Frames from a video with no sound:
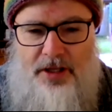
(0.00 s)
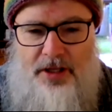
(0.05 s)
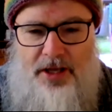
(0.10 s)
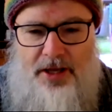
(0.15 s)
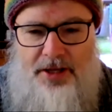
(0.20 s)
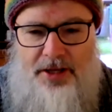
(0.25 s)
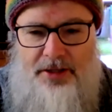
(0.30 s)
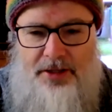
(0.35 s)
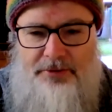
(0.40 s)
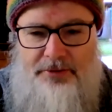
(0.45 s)

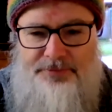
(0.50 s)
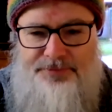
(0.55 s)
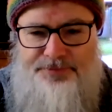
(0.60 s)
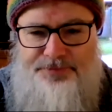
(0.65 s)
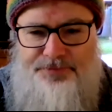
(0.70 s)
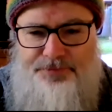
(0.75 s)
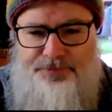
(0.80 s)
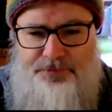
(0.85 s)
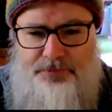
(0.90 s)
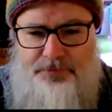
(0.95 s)
Okay?
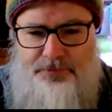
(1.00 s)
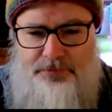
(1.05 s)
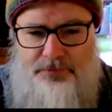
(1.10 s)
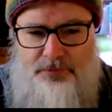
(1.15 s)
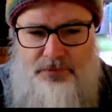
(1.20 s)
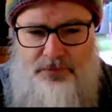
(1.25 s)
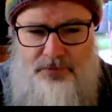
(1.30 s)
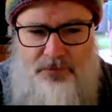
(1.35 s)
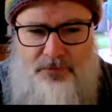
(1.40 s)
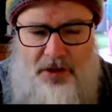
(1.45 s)

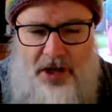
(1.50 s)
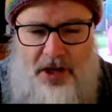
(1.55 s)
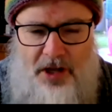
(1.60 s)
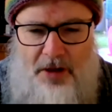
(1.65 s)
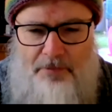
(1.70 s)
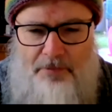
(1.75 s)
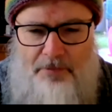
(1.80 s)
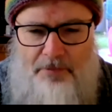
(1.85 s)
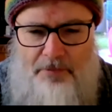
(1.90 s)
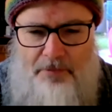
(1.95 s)

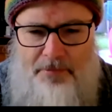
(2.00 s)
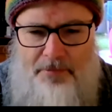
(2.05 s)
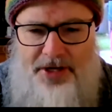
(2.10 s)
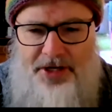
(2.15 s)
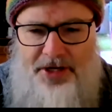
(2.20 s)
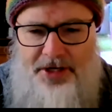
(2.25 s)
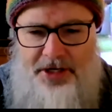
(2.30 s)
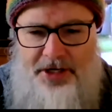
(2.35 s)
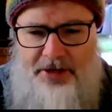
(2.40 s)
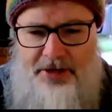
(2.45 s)
A minute
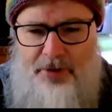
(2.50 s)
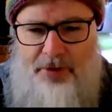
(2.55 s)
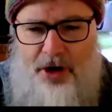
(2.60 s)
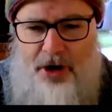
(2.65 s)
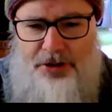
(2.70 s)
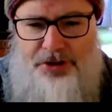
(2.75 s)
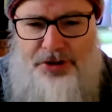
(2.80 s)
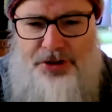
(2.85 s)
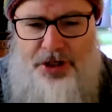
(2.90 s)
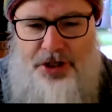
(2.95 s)
in mind
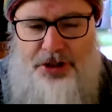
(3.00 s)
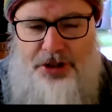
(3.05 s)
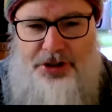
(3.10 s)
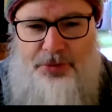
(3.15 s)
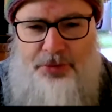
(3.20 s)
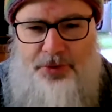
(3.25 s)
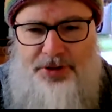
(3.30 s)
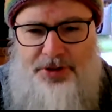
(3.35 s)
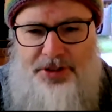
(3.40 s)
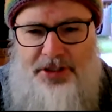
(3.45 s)
searching
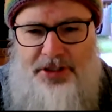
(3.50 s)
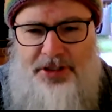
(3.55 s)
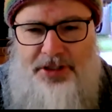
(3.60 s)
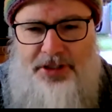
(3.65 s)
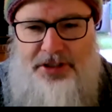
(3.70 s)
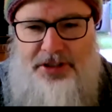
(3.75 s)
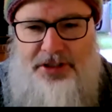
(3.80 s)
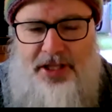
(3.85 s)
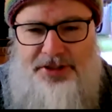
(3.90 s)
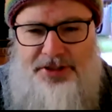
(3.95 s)
with these
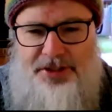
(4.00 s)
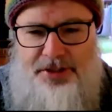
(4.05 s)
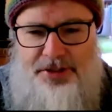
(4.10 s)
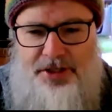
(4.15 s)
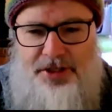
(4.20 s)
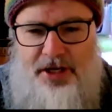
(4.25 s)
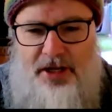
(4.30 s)
lessons.